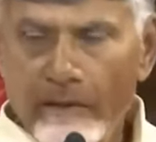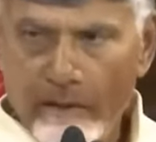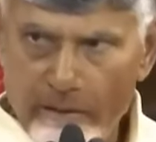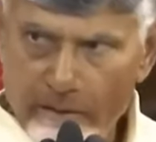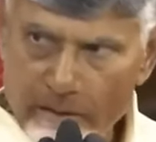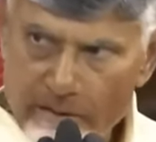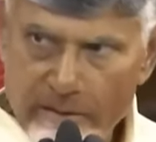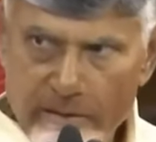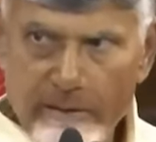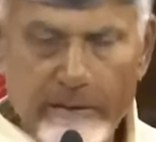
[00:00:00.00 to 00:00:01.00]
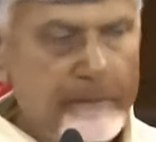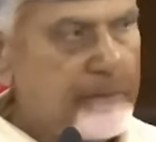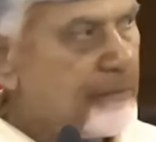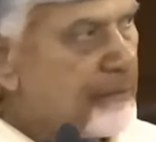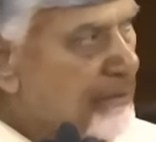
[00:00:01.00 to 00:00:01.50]
Rajnath Singh ji
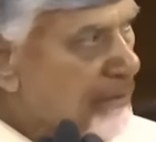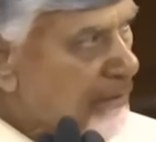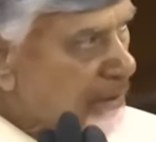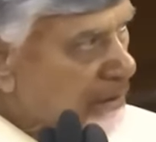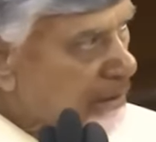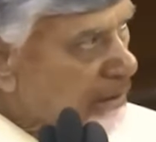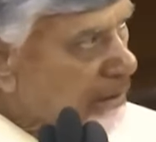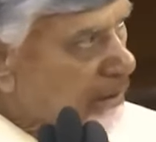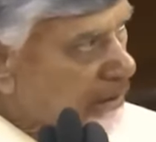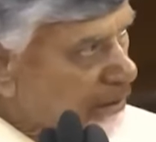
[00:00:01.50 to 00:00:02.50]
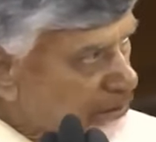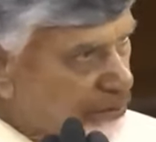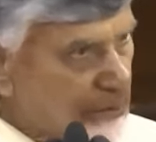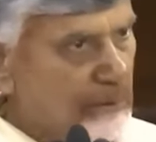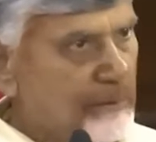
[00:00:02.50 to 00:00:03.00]
and
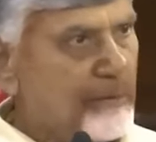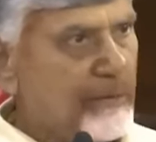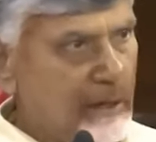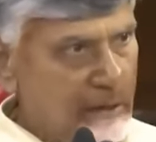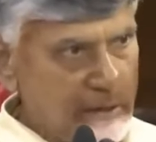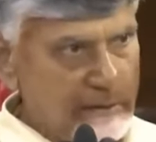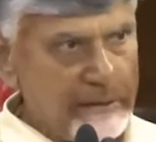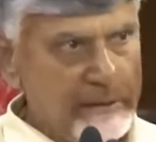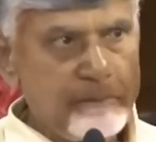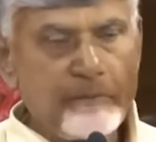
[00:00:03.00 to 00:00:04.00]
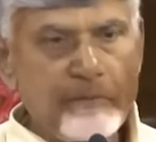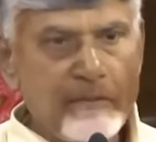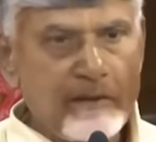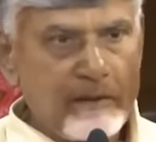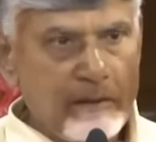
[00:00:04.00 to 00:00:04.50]
also Nadda ji
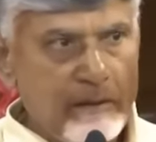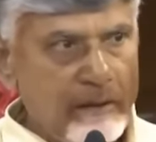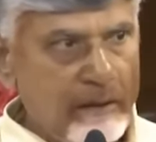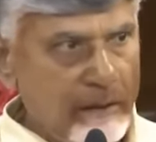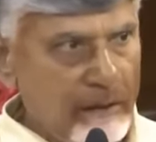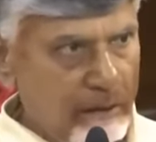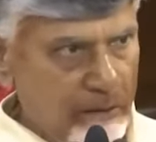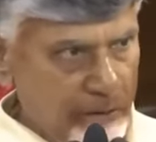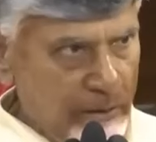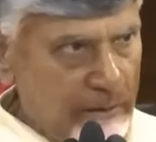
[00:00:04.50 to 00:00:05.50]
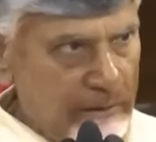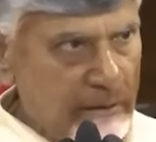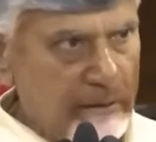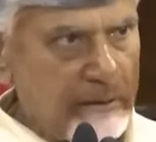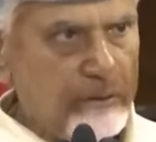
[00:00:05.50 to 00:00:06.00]
and also
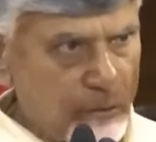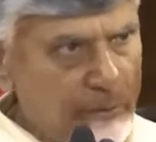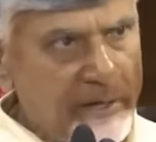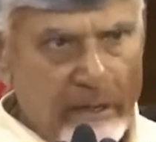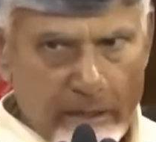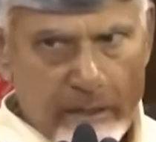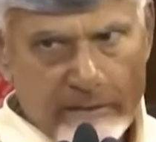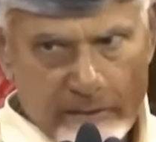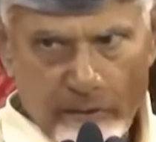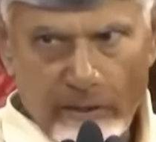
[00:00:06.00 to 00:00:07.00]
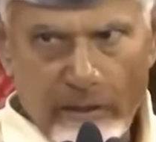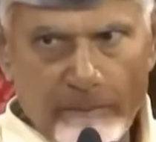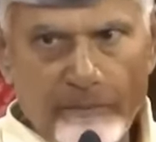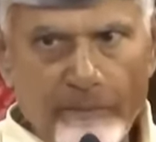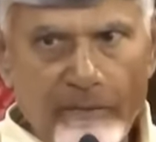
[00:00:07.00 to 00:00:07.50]
Gadkari ji, so many leaders have
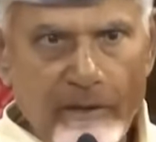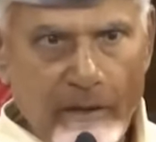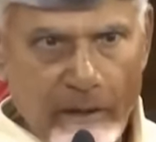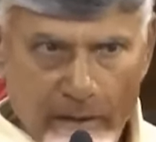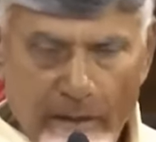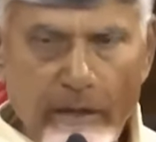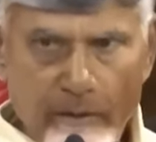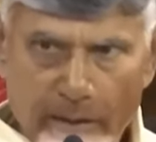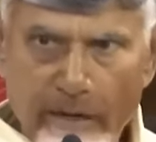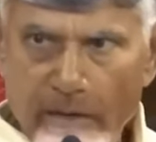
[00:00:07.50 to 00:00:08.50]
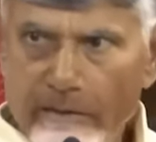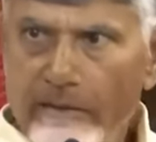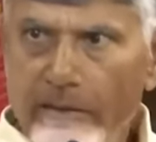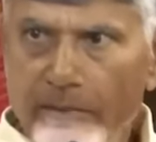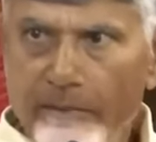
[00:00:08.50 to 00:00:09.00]
come and they have addressed.
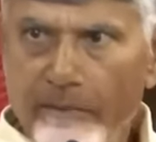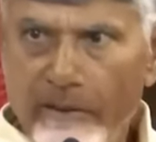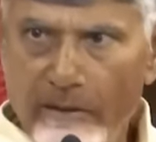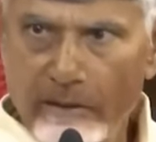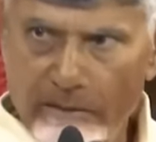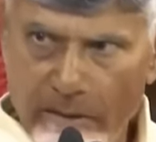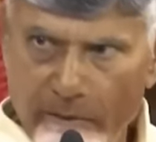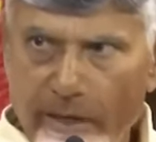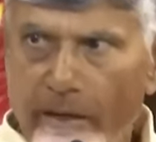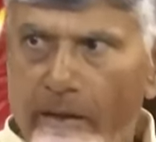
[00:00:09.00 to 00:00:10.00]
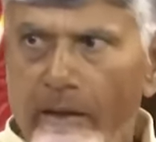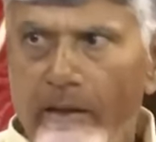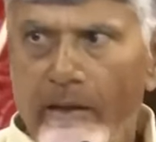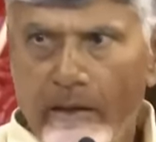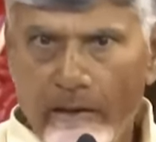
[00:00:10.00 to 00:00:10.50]
It has given a
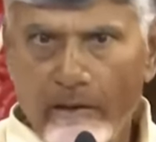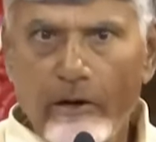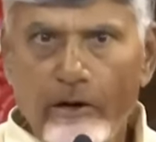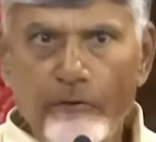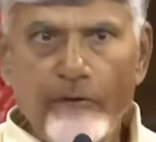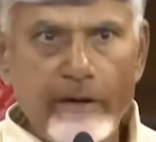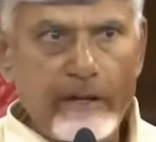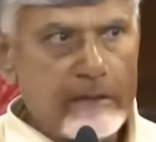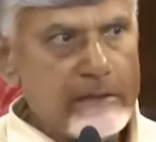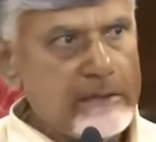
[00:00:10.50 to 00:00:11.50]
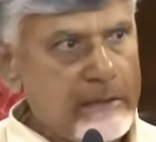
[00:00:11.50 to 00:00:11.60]
confidence